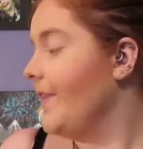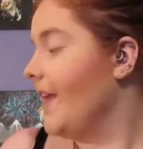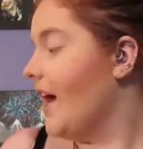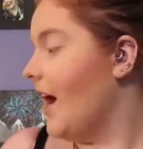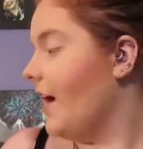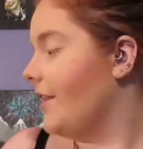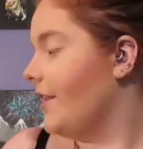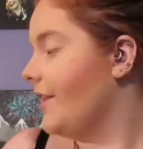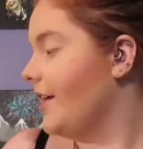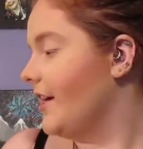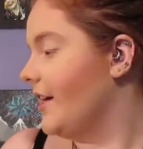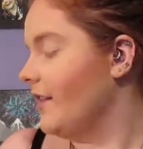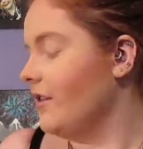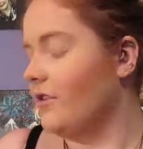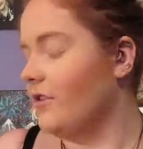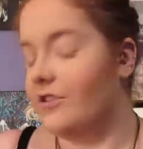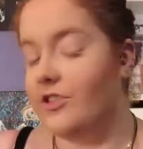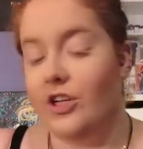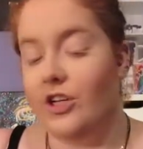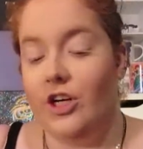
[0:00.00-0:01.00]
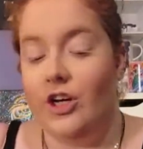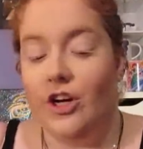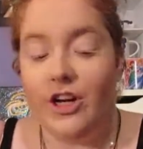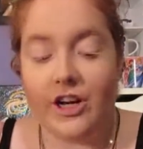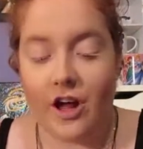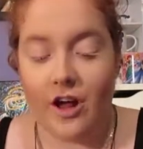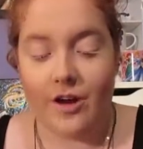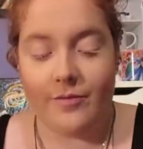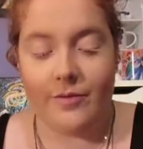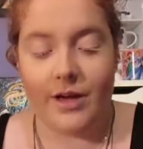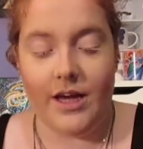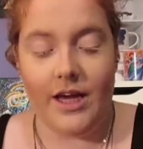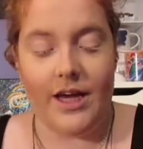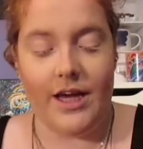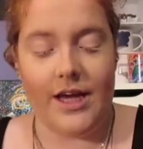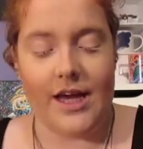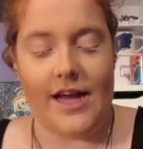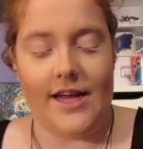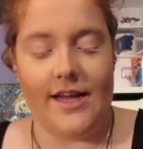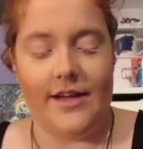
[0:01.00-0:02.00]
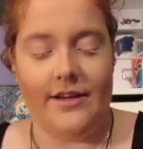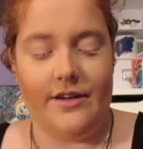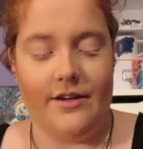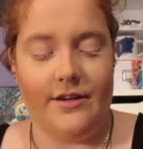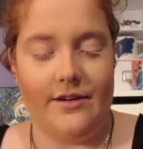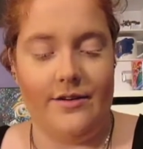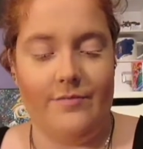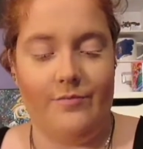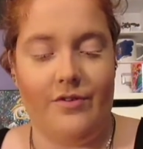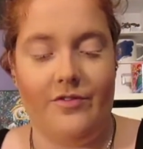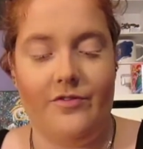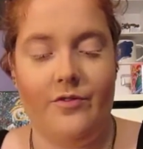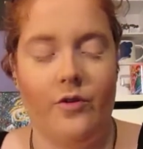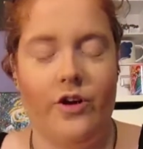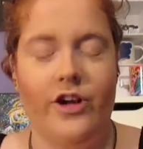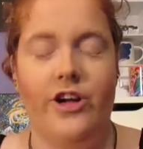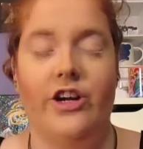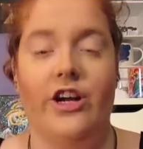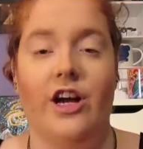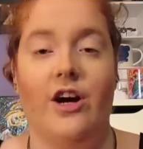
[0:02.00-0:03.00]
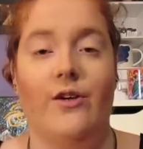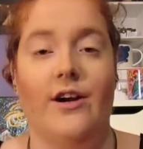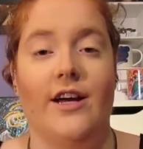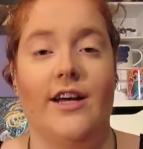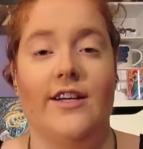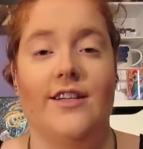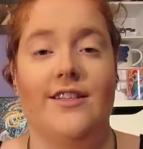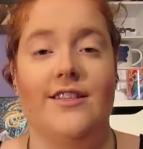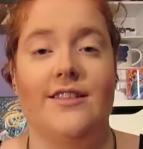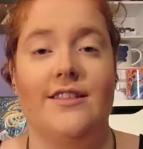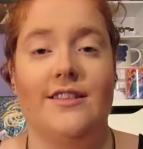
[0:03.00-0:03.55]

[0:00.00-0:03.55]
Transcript: I think it looks good on me, and before you know it,